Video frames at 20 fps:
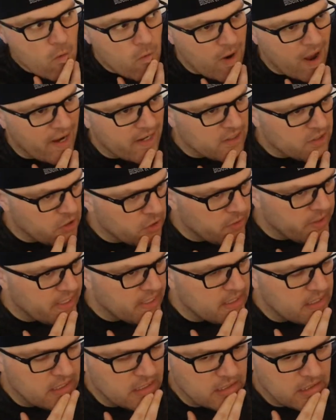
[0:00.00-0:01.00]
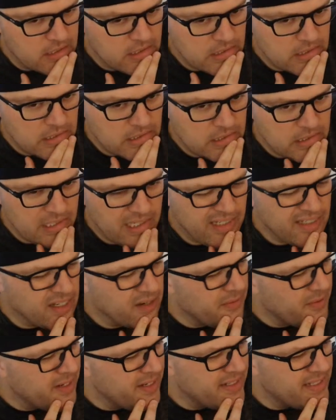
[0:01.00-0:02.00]
Ratatouille's. Has
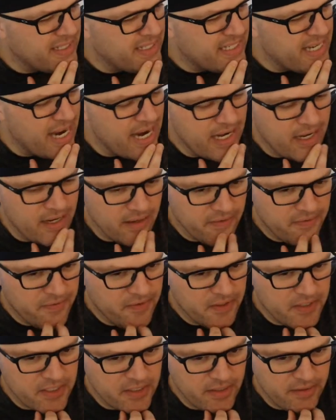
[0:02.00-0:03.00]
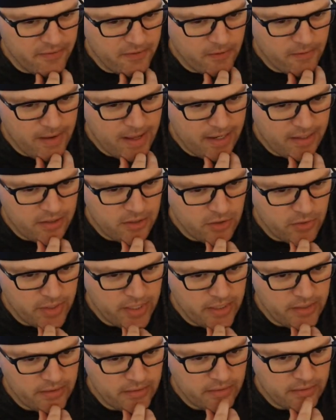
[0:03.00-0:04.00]
there been a date officially for
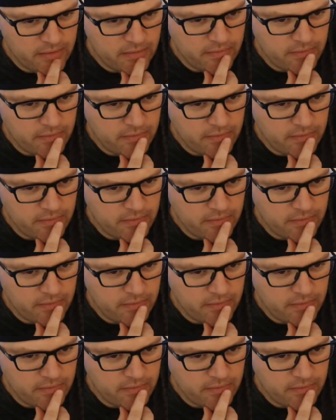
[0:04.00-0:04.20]
Ratatouille?